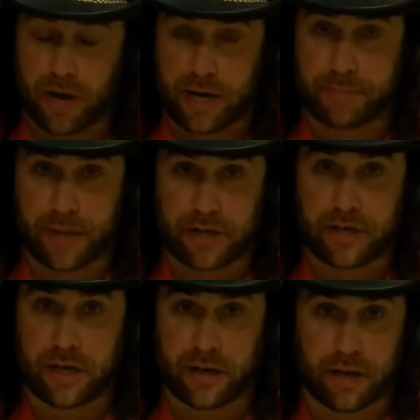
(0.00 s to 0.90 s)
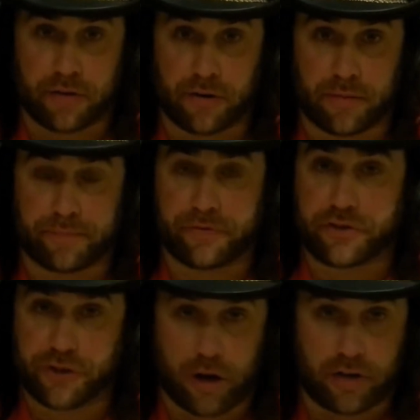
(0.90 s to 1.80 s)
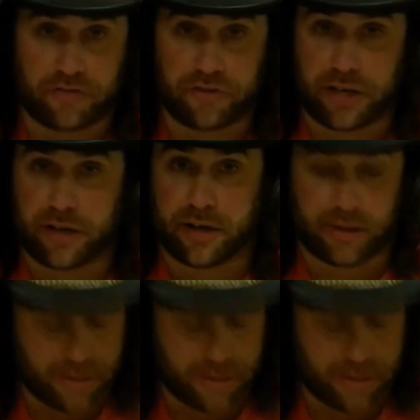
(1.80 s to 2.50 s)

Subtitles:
opinion, another John Cena,